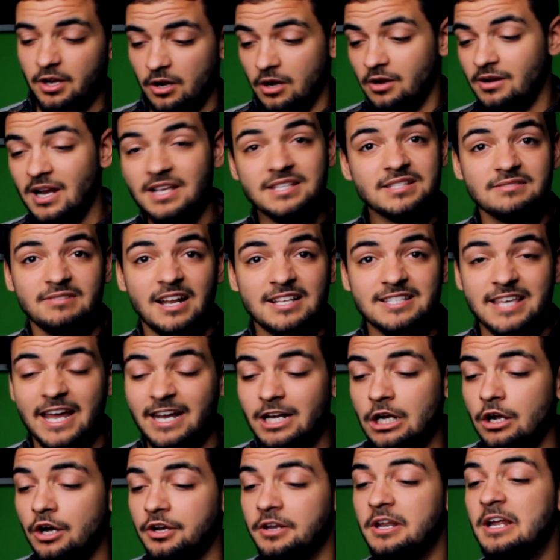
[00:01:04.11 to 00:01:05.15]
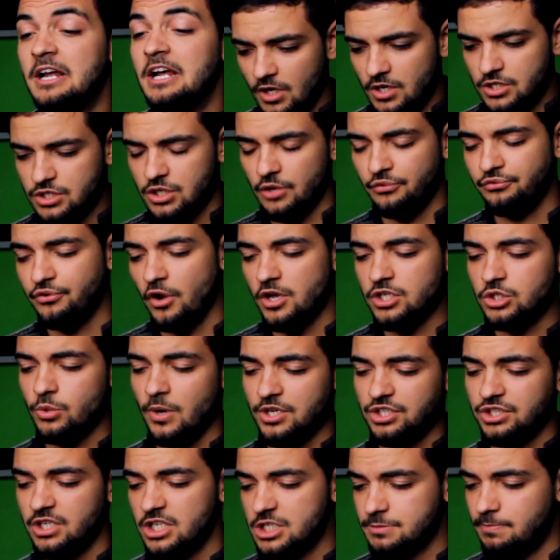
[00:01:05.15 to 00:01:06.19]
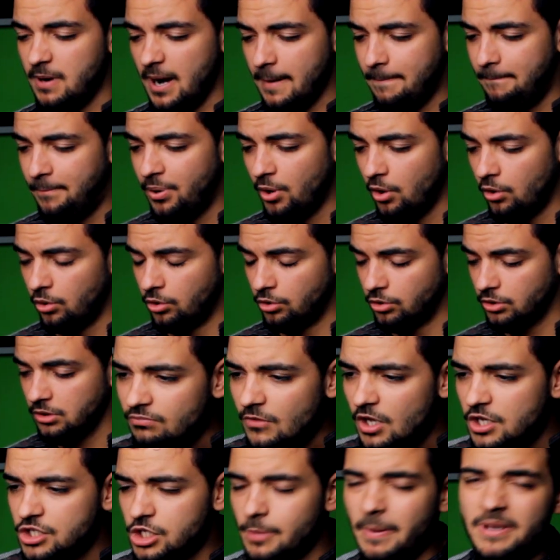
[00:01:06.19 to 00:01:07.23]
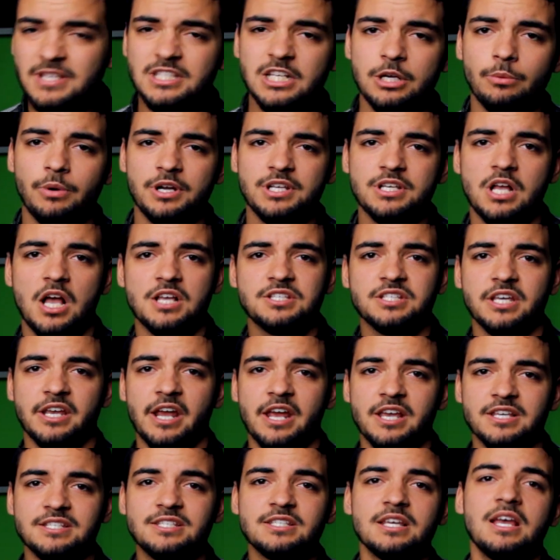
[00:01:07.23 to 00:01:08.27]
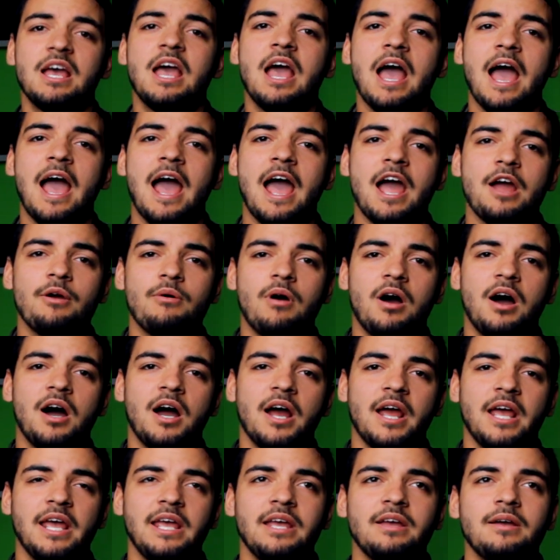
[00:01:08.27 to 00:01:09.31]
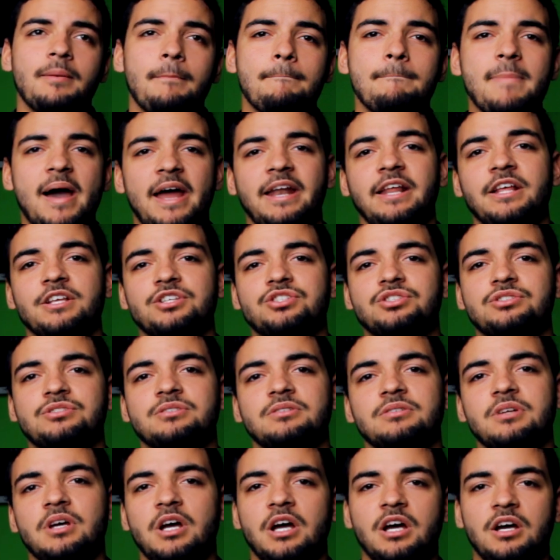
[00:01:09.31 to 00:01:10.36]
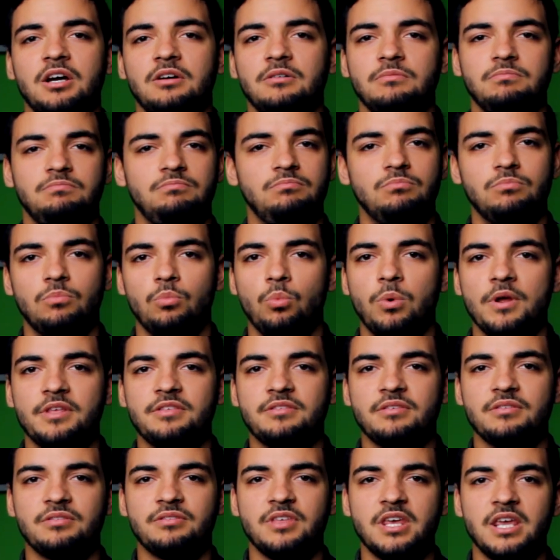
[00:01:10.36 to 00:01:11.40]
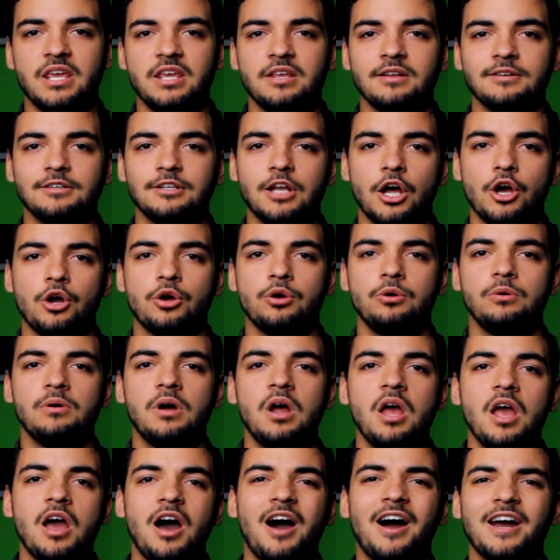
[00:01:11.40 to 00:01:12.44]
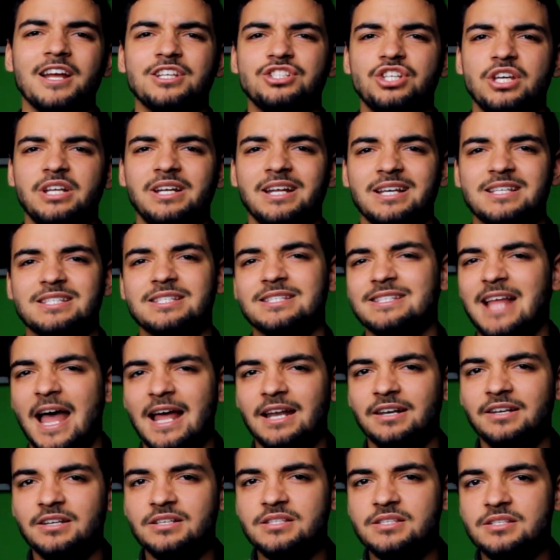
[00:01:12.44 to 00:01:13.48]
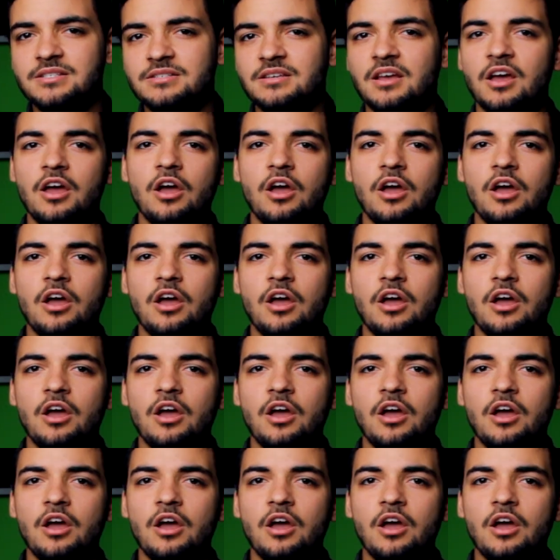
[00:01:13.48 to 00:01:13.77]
know, let's get it on. So first question is by Paul. So basically what he's asking is how I managed with the low hygienic standards